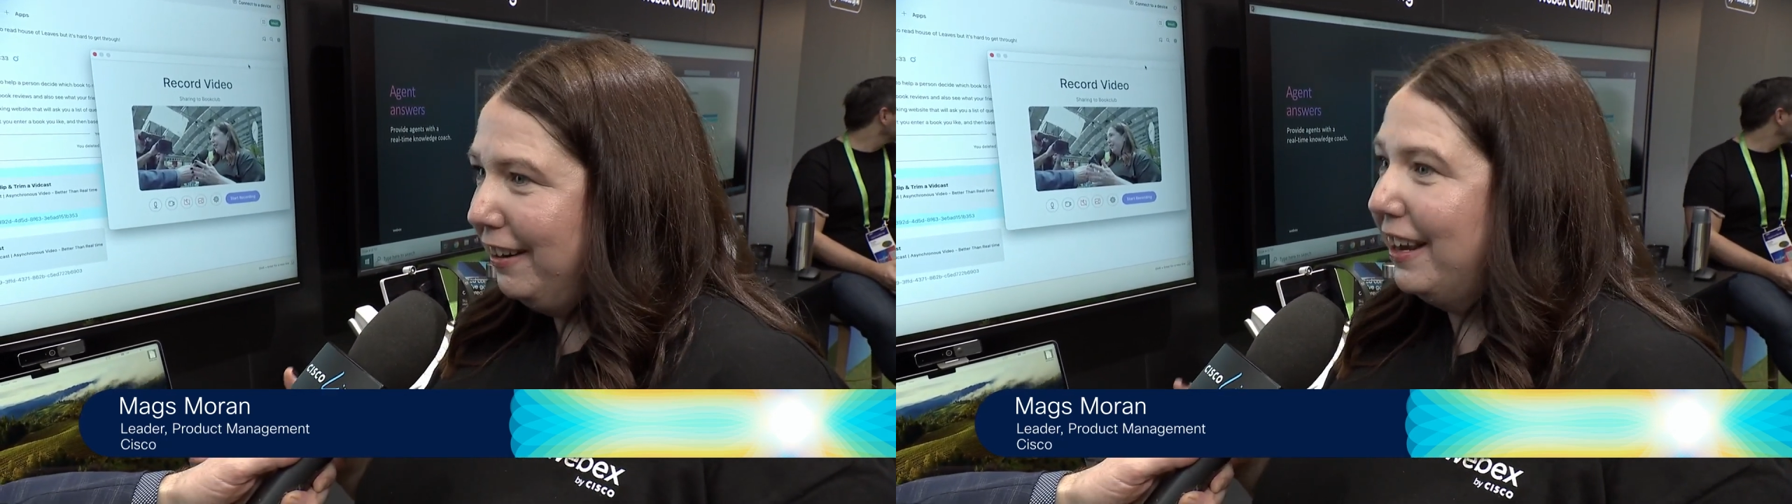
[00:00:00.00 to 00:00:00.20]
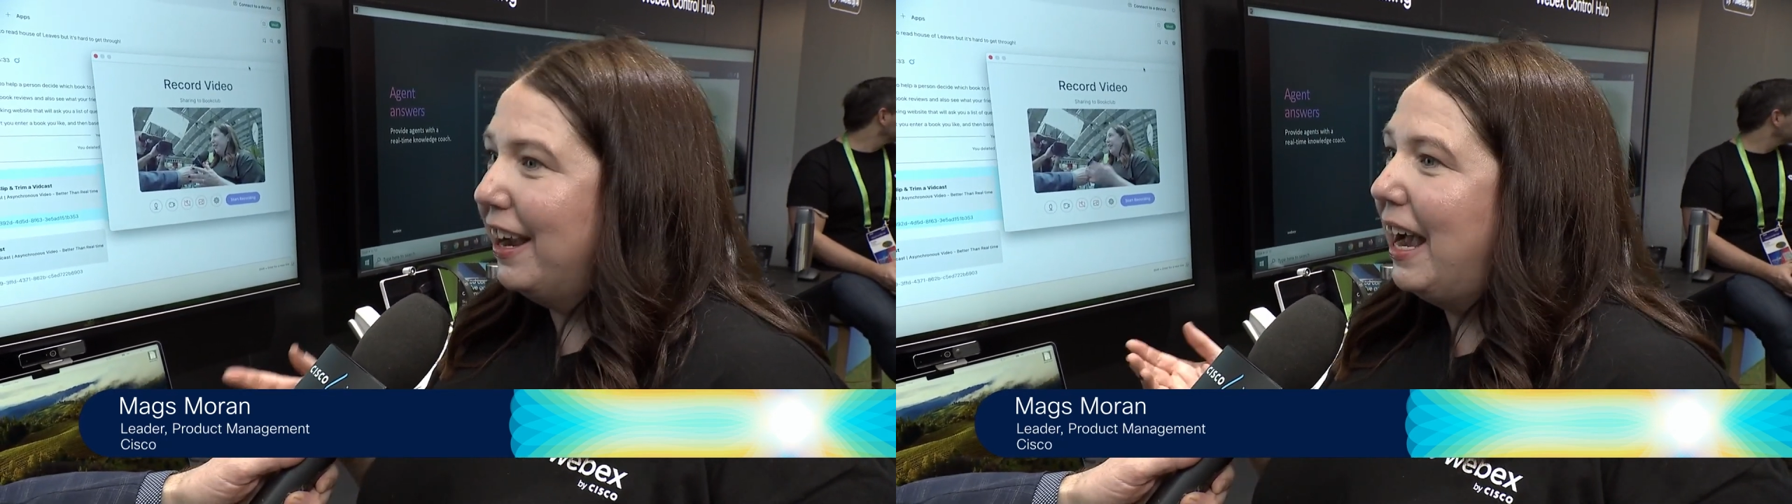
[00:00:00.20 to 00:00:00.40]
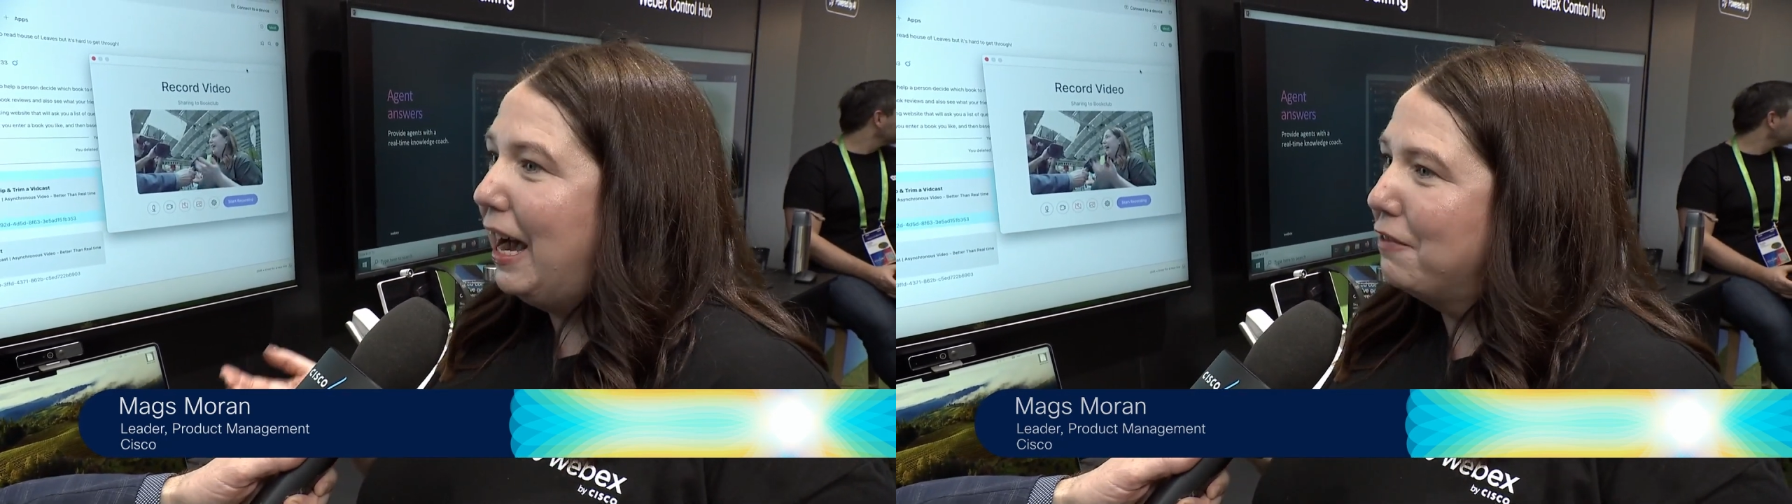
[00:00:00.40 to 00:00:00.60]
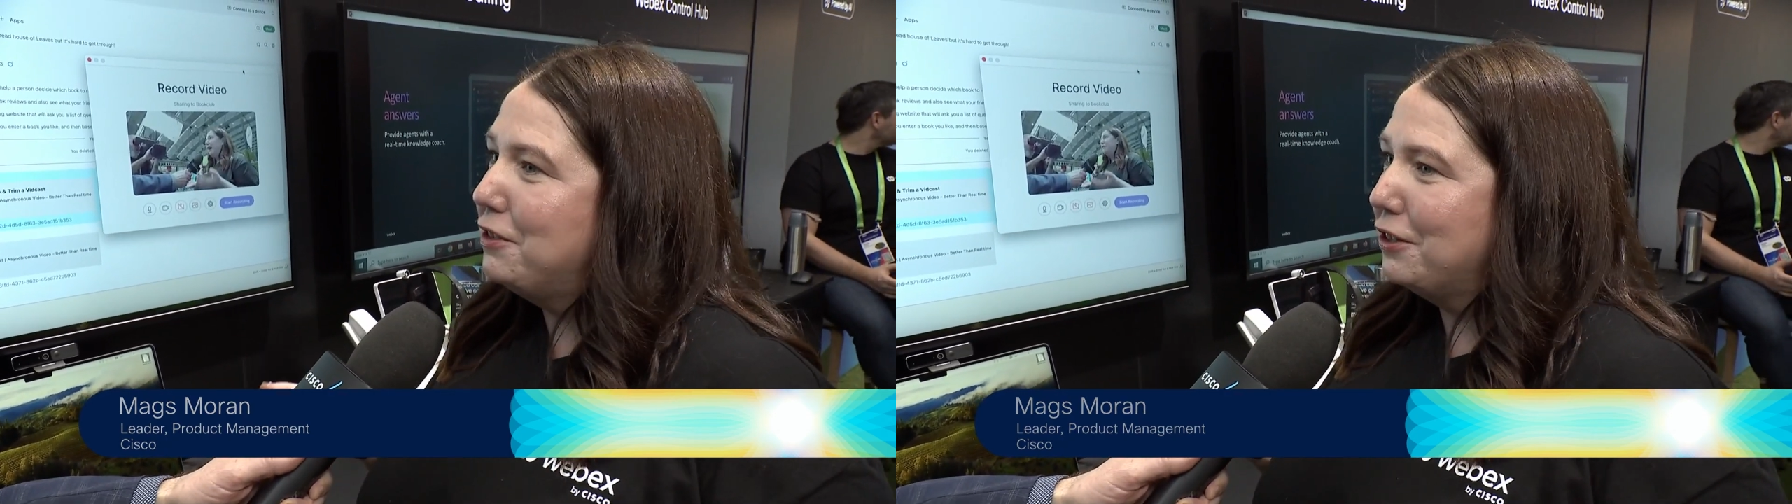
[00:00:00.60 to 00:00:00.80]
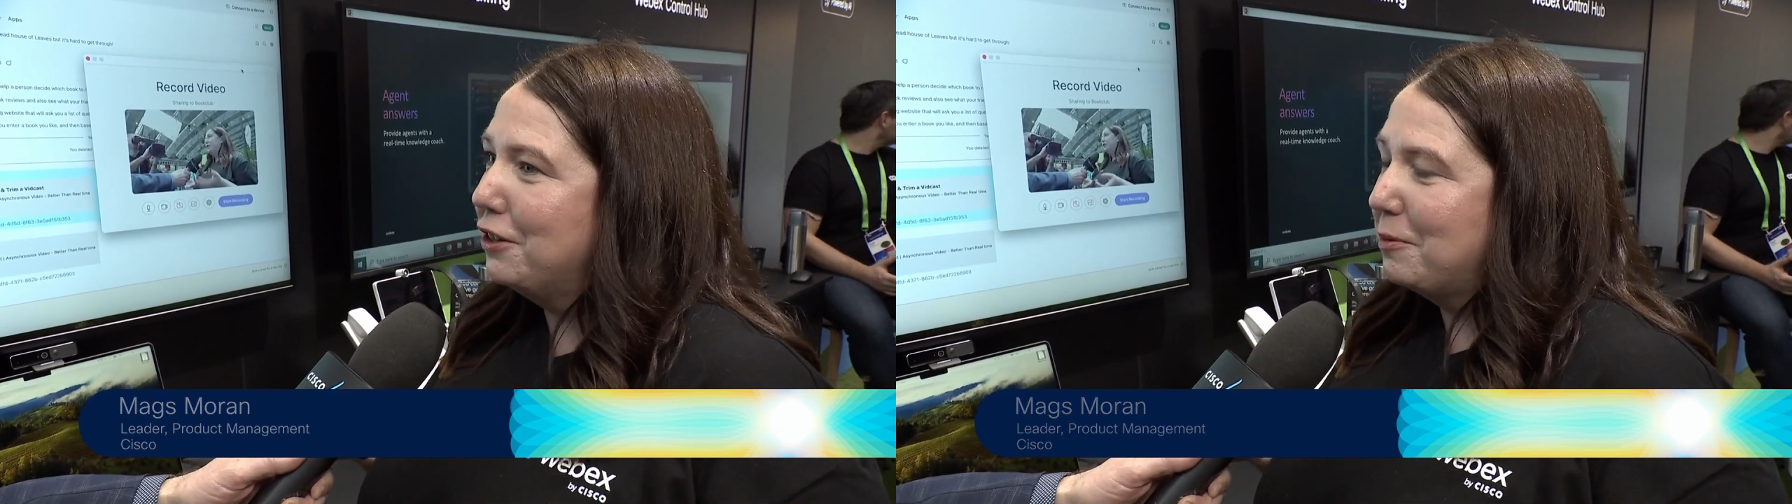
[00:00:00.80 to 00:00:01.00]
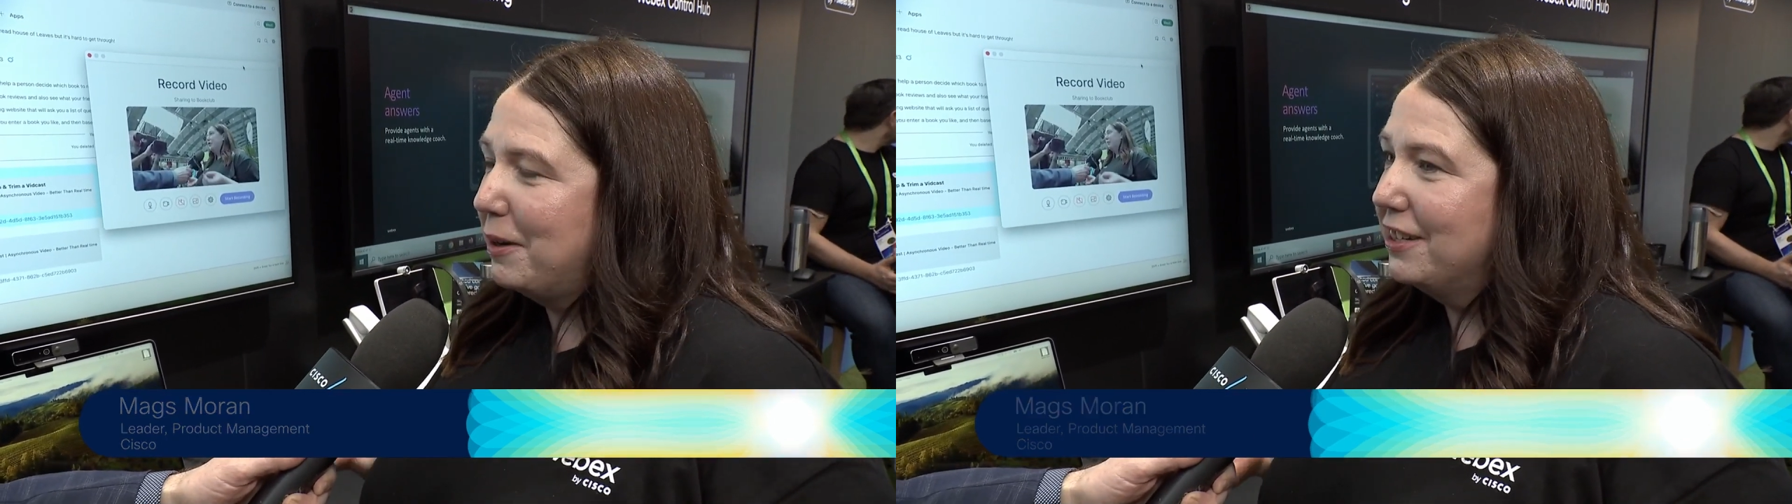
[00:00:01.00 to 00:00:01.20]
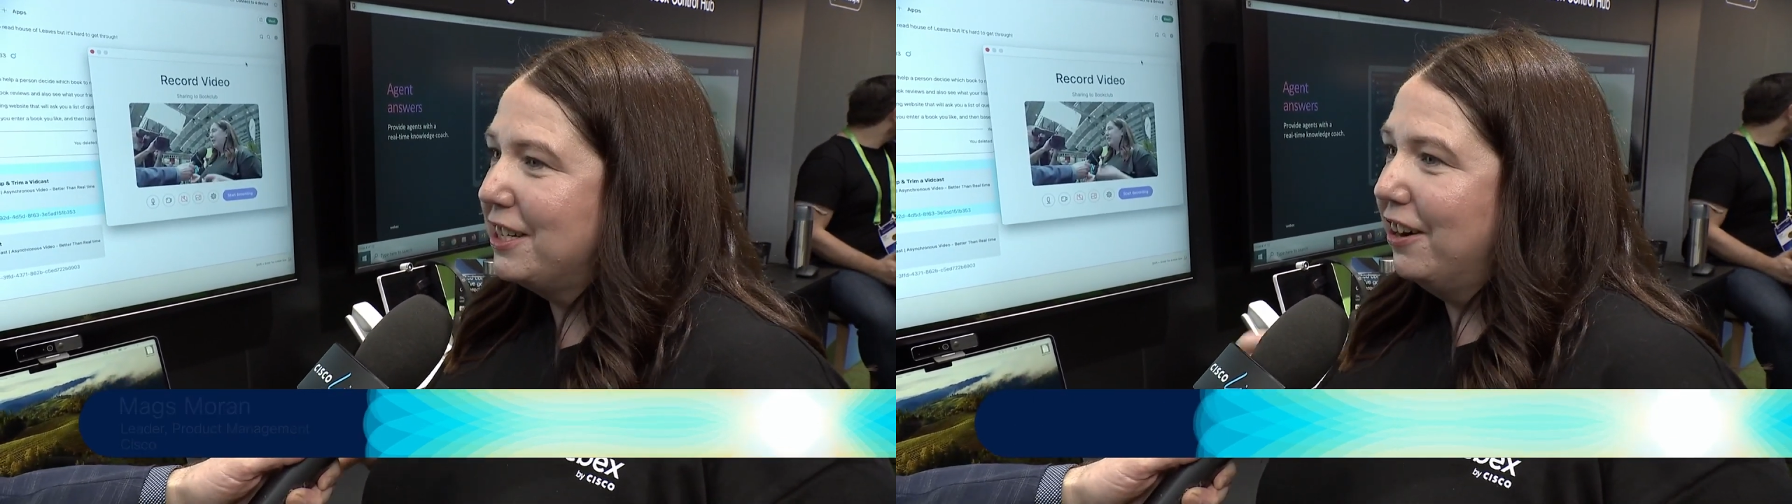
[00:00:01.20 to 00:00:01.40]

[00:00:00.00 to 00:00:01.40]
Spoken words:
like I have to talk about